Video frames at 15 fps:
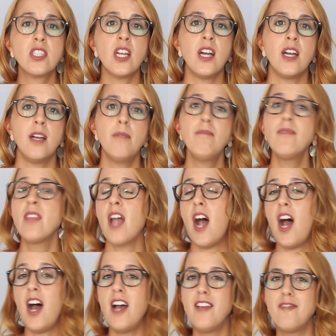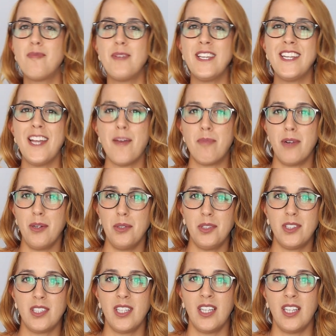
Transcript: time I've been abroad.